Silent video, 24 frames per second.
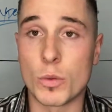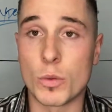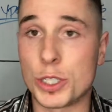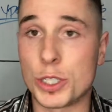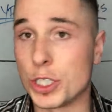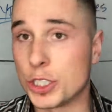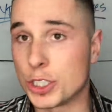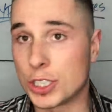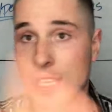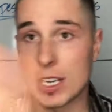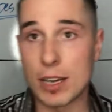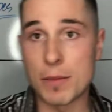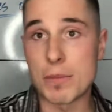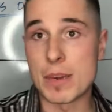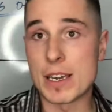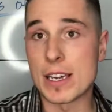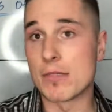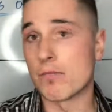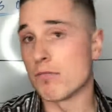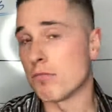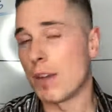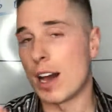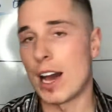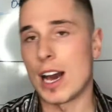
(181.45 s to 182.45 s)
is going to
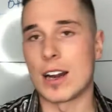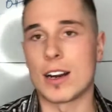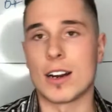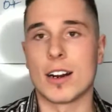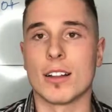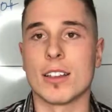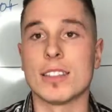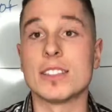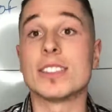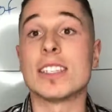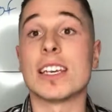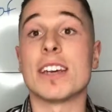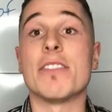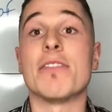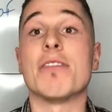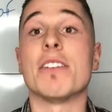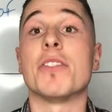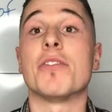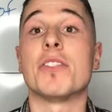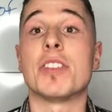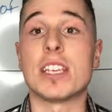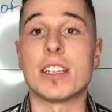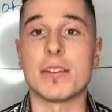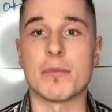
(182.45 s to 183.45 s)
be, let's say a
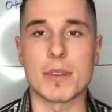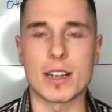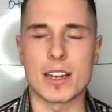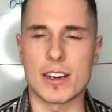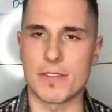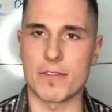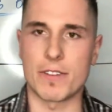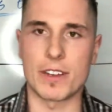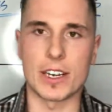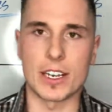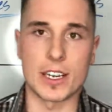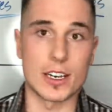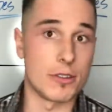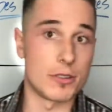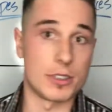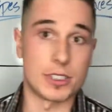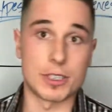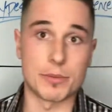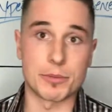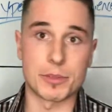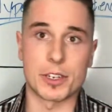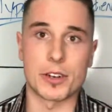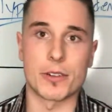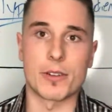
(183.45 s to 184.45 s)
15-minute video or
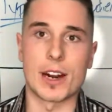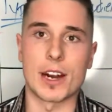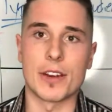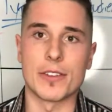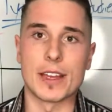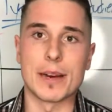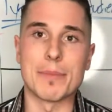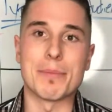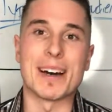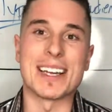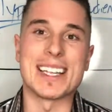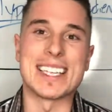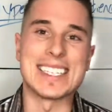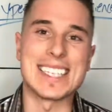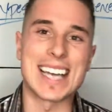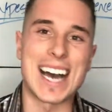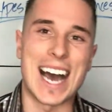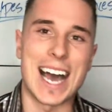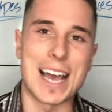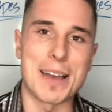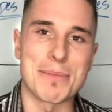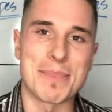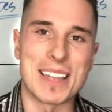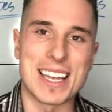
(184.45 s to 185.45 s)
something around that by the
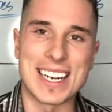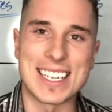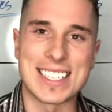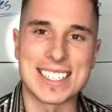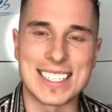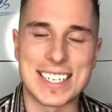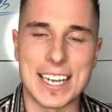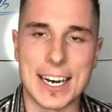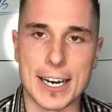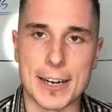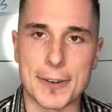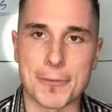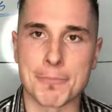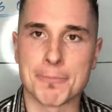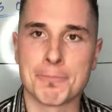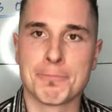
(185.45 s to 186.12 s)
time that it's done.